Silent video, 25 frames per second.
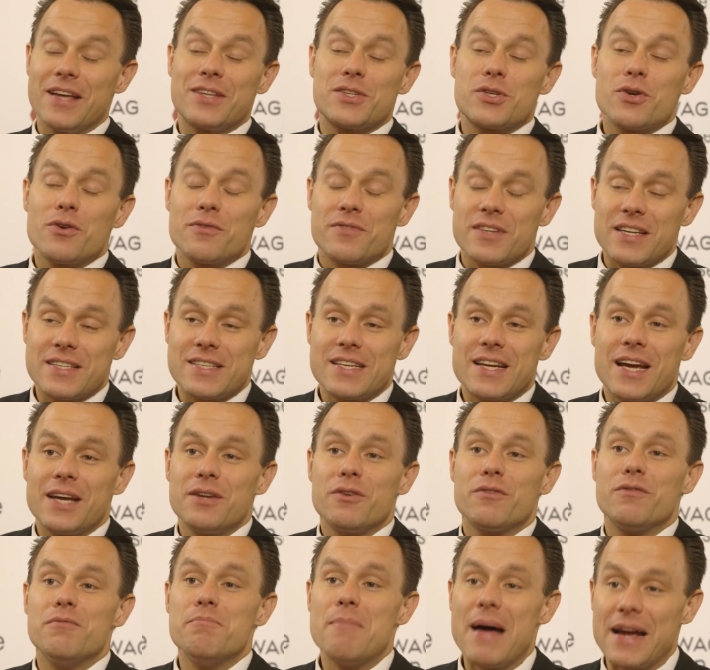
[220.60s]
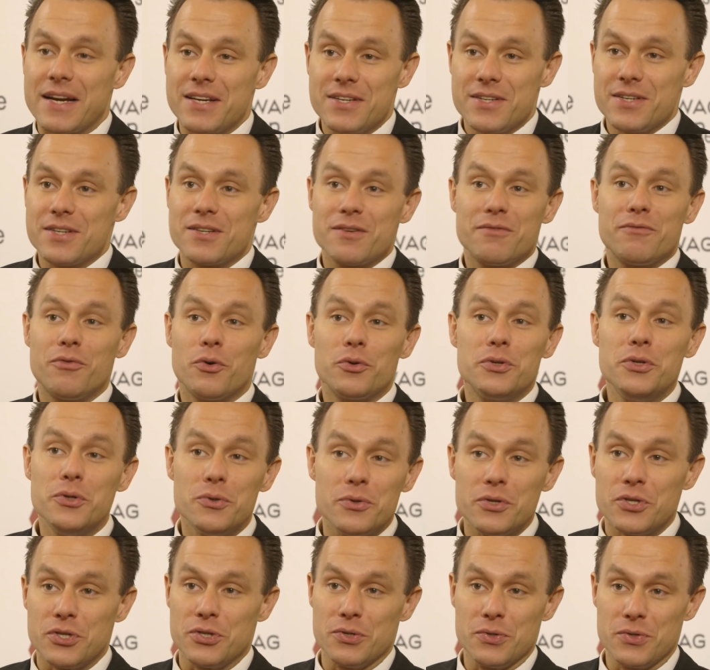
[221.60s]
serves as a kind of magnet for
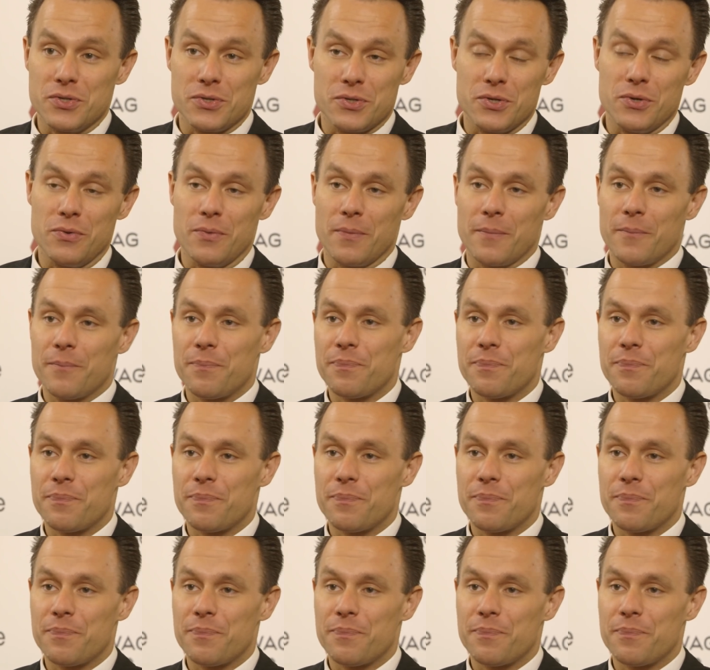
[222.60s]
new issues too.